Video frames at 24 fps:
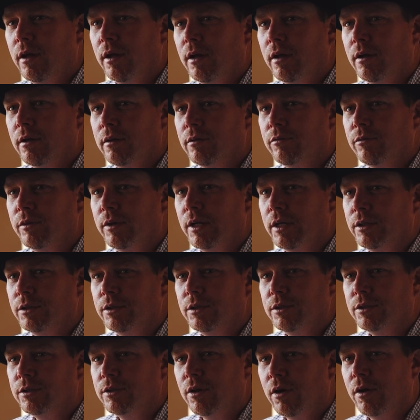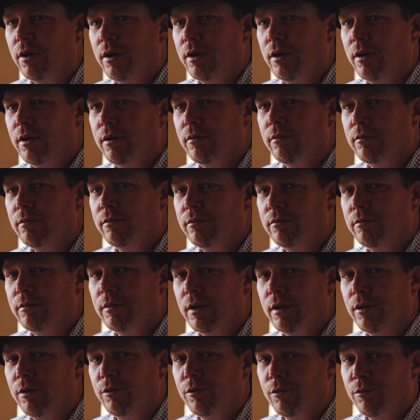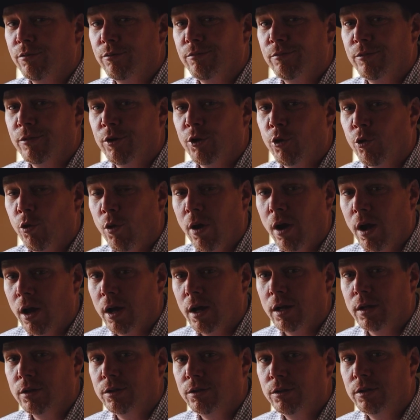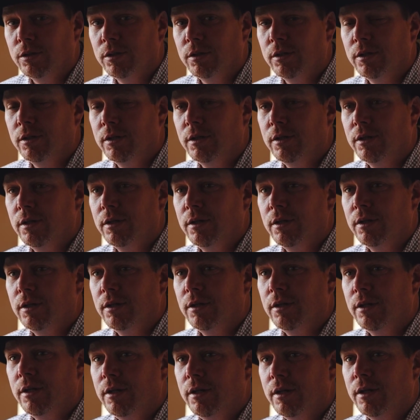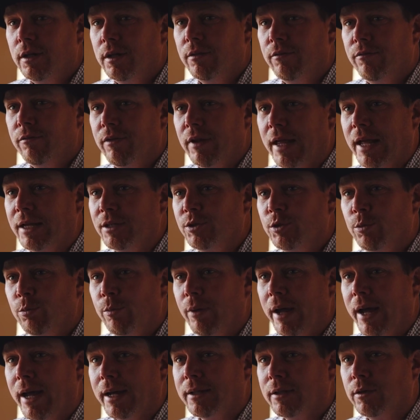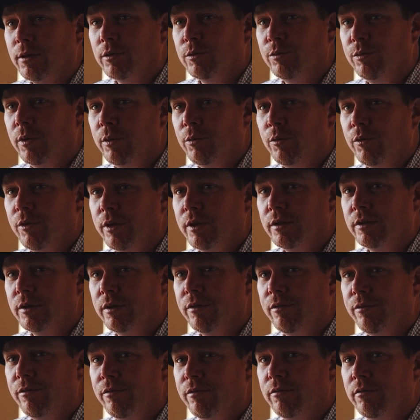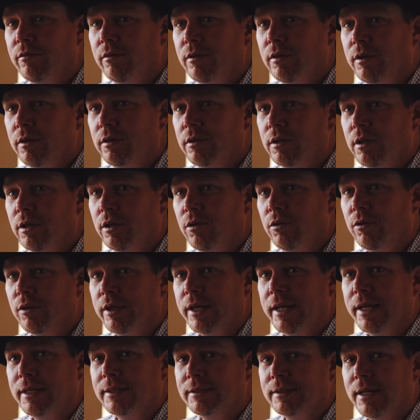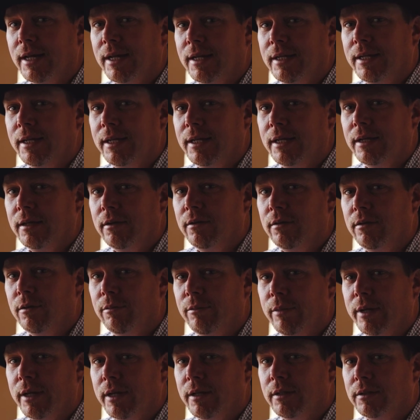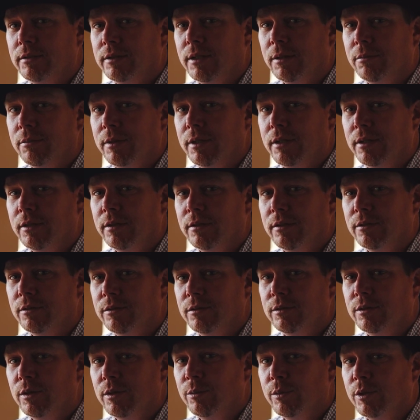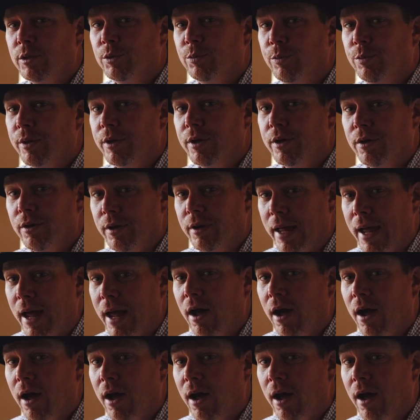When I just started in a little garage, flashing back those memories of the little things I did to make something so much bigger now.